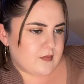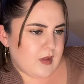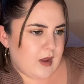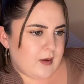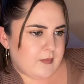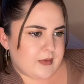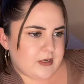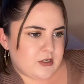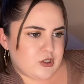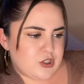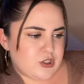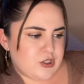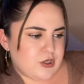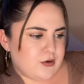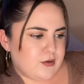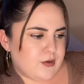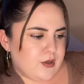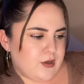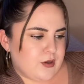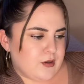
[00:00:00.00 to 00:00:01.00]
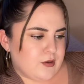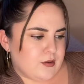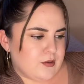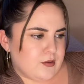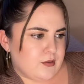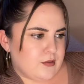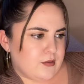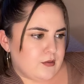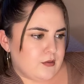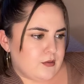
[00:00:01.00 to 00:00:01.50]
going to show
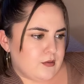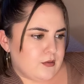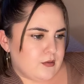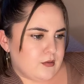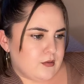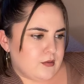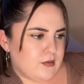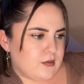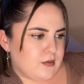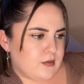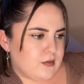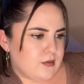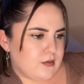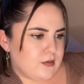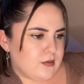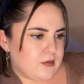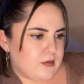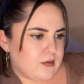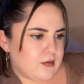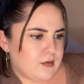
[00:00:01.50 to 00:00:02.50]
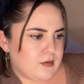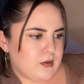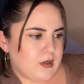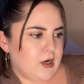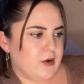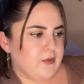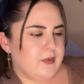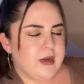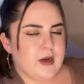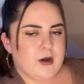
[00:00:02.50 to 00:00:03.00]
you.
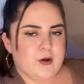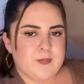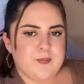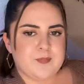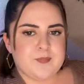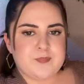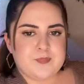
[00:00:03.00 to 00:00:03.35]
Here we go.